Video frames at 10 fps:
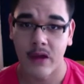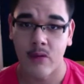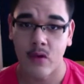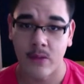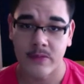I
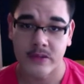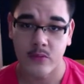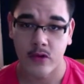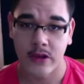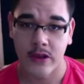woke up this
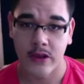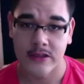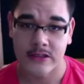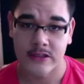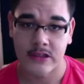morning
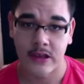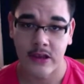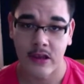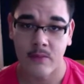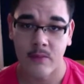at 6
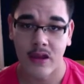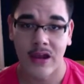a.m.